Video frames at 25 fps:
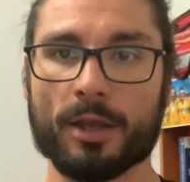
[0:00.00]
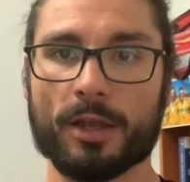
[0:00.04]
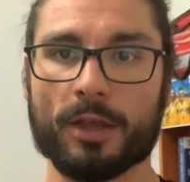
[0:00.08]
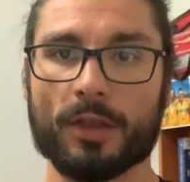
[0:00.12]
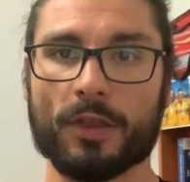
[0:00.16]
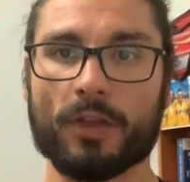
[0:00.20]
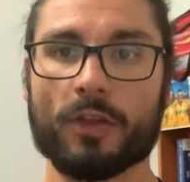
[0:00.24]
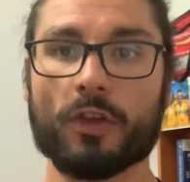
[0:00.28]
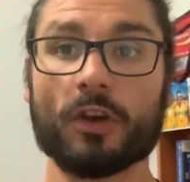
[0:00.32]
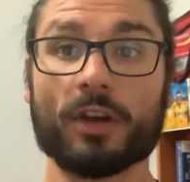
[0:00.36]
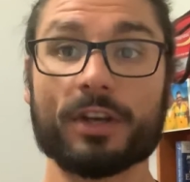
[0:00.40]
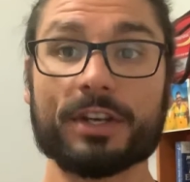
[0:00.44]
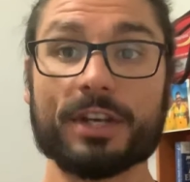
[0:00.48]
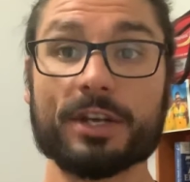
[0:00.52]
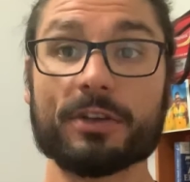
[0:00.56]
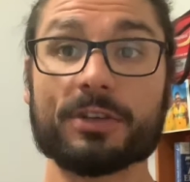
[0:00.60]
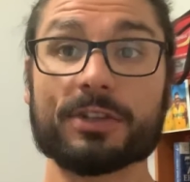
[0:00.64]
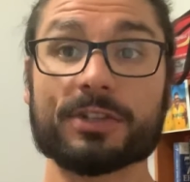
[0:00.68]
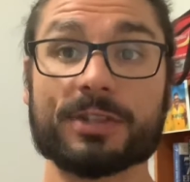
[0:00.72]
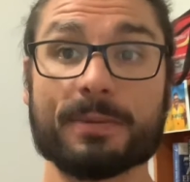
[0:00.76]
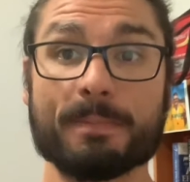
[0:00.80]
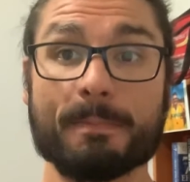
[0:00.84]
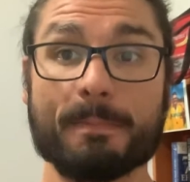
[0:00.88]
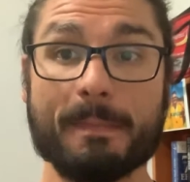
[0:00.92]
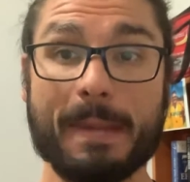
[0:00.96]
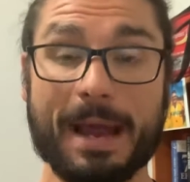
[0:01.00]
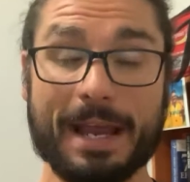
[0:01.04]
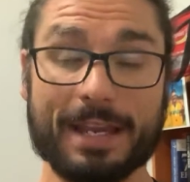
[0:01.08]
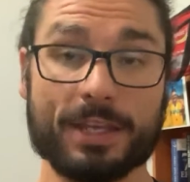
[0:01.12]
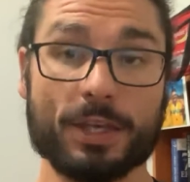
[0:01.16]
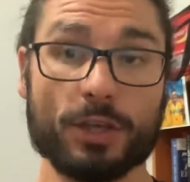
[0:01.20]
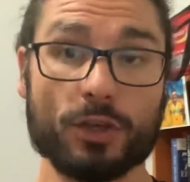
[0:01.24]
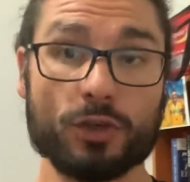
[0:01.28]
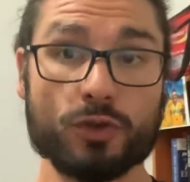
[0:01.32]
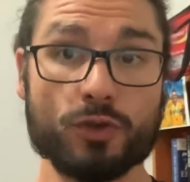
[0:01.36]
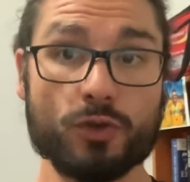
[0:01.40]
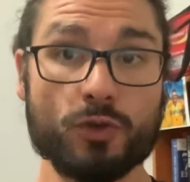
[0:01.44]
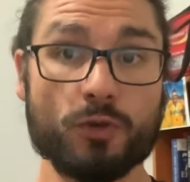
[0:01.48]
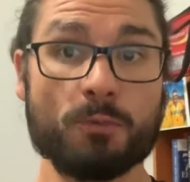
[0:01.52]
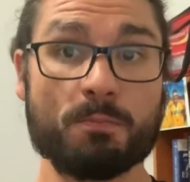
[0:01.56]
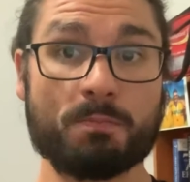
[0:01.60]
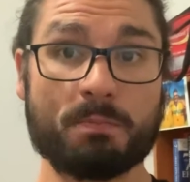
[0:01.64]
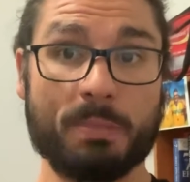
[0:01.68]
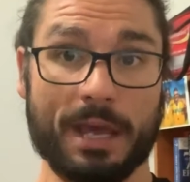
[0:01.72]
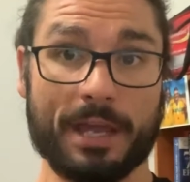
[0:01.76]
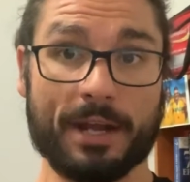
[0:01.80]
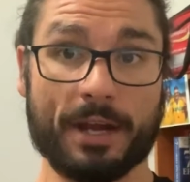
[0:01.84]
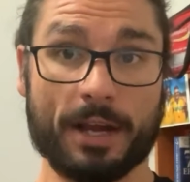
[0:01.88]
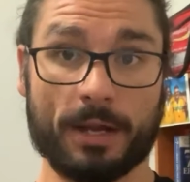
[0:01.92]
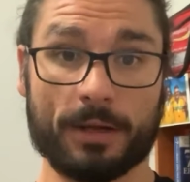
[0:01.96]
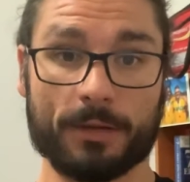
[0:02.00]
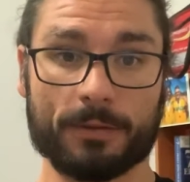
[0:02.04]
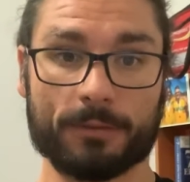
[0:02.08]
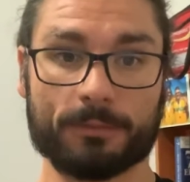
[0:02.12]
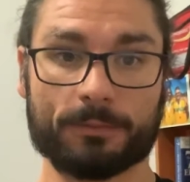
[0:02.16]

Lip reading: The idea is to make you better.